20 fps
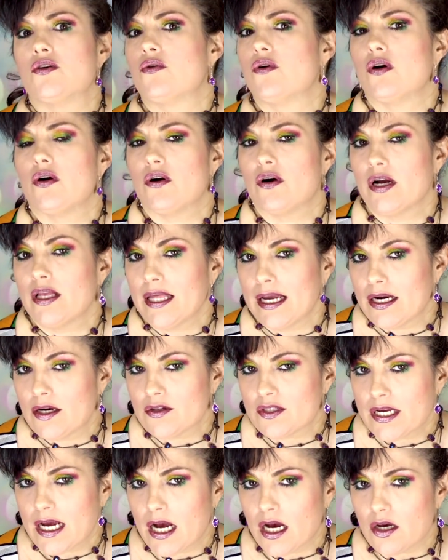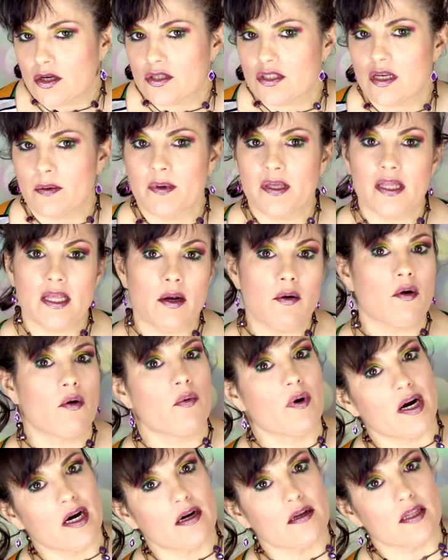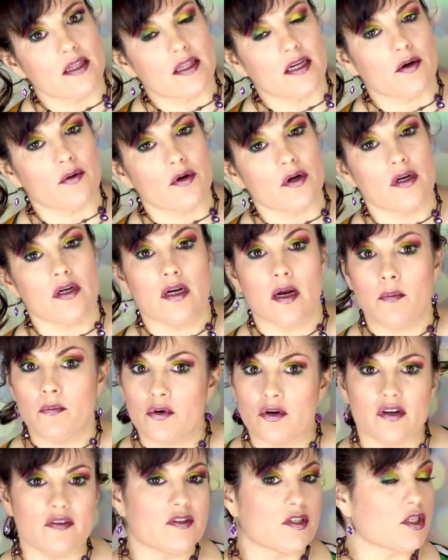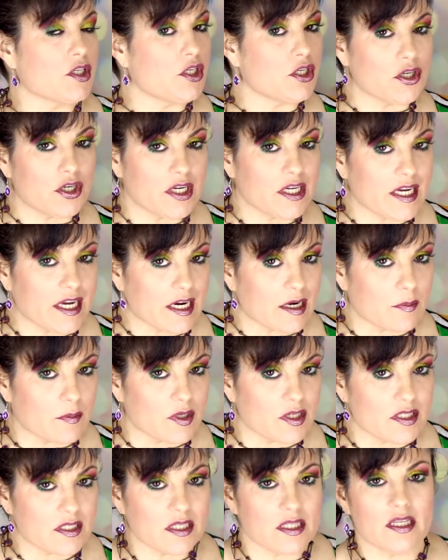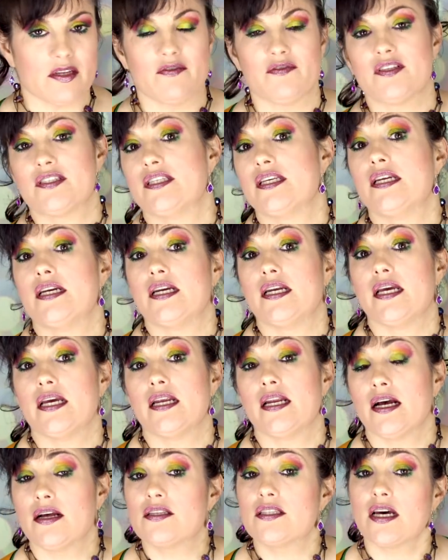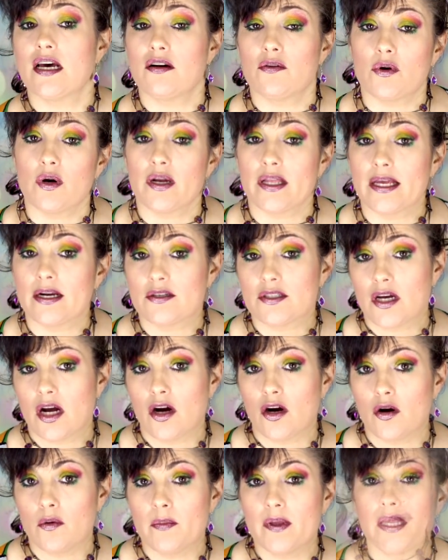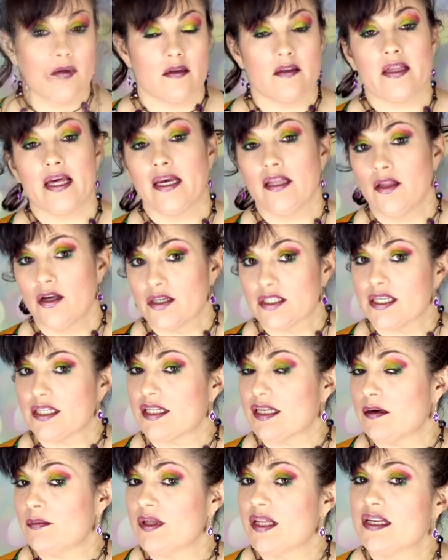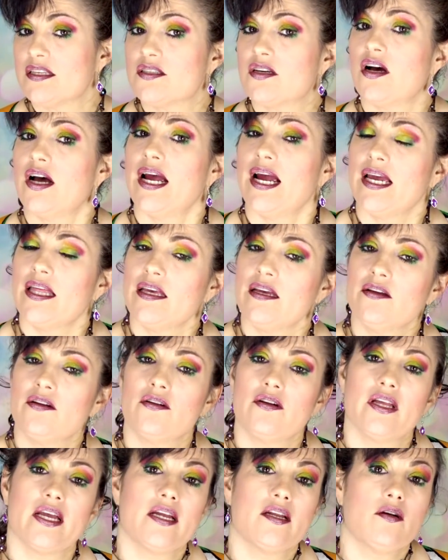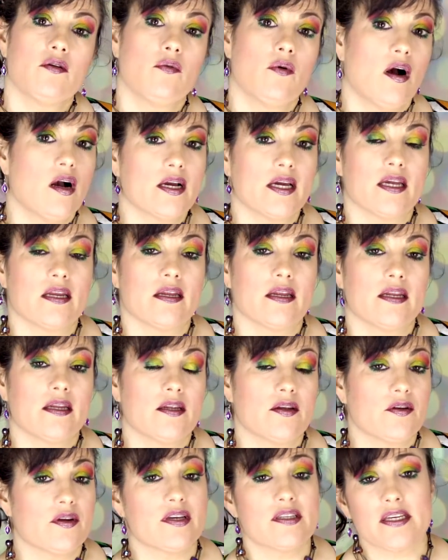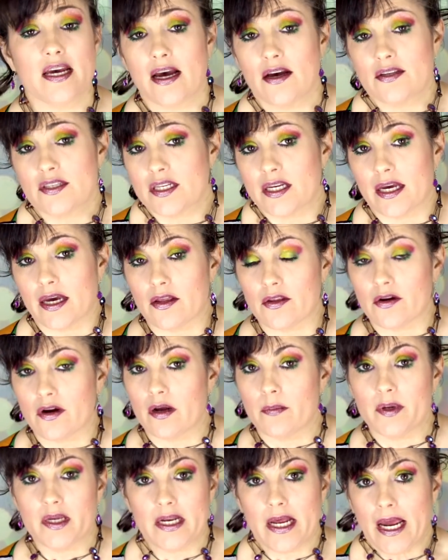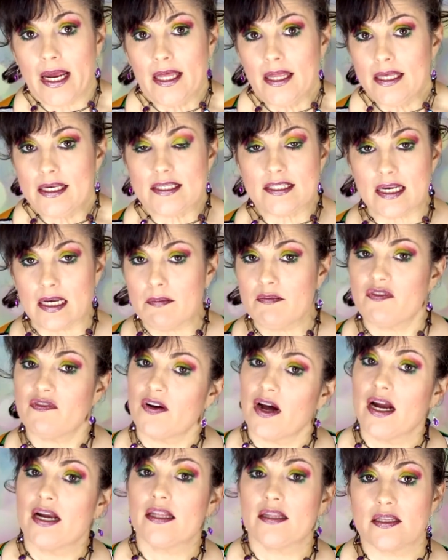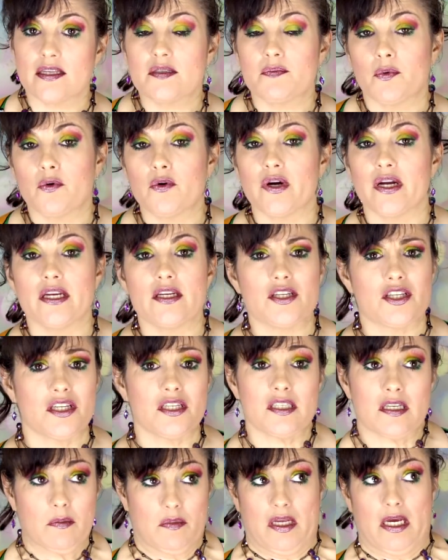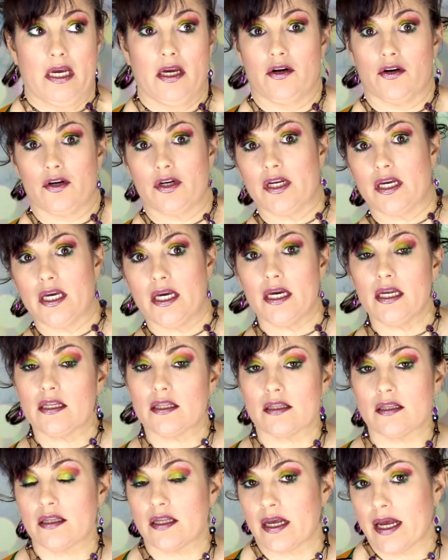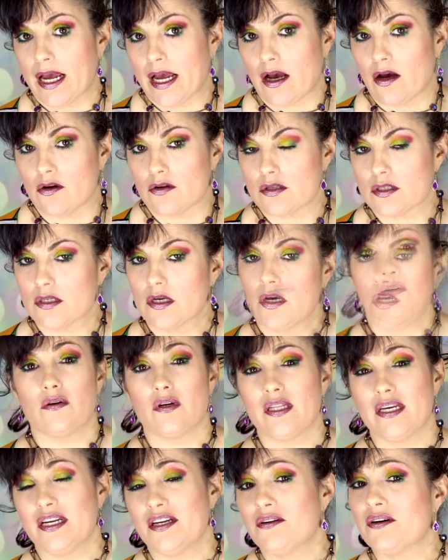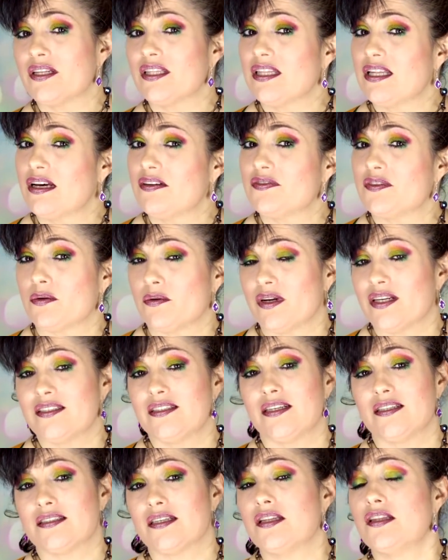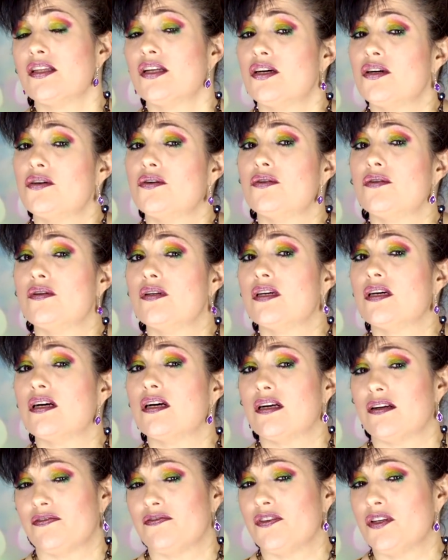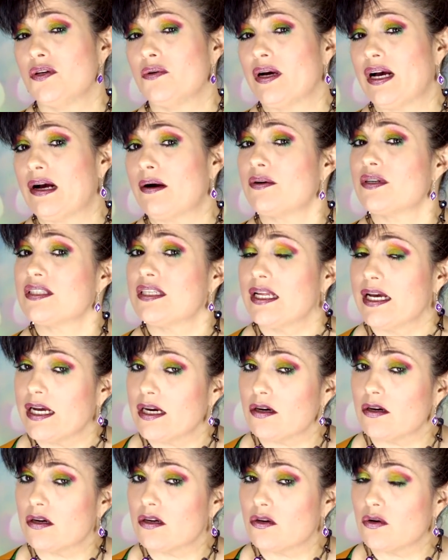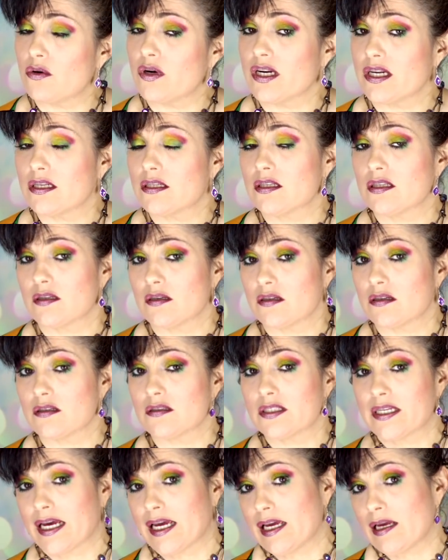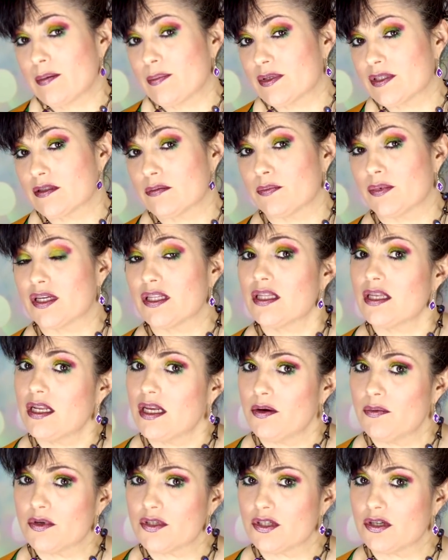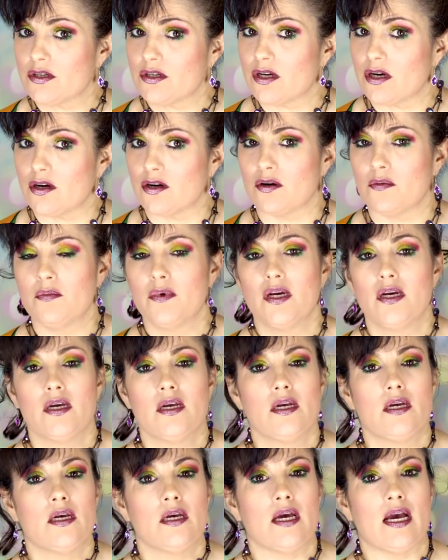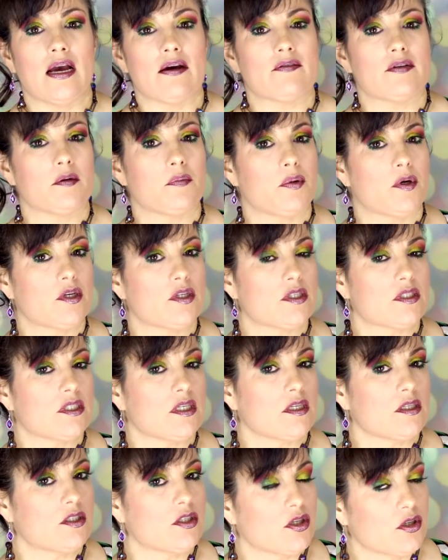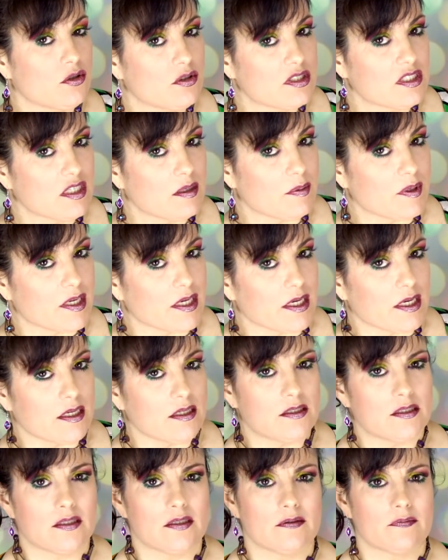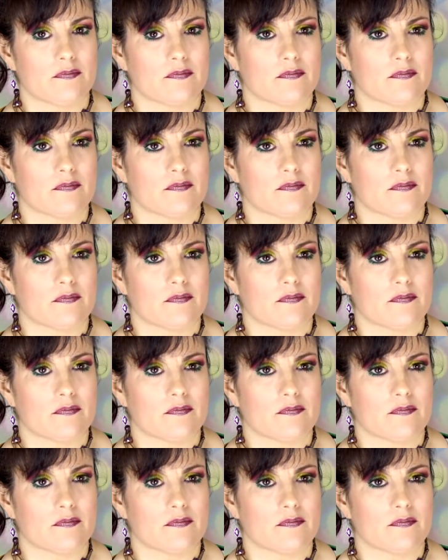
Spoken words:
Orlando's house? I mean, they were aware that there were a number of security cameras in the vicinity and outside of Orlando's home. They looked at them and they saw Haley and Orlando walking into his house together. I mean, Haley seemed fine at this point, and she seemed eager to get in the house. Orlando had left the residence alone a few hours later, according to the tapes. But then he returned home after purchasing 2 sleeping aids,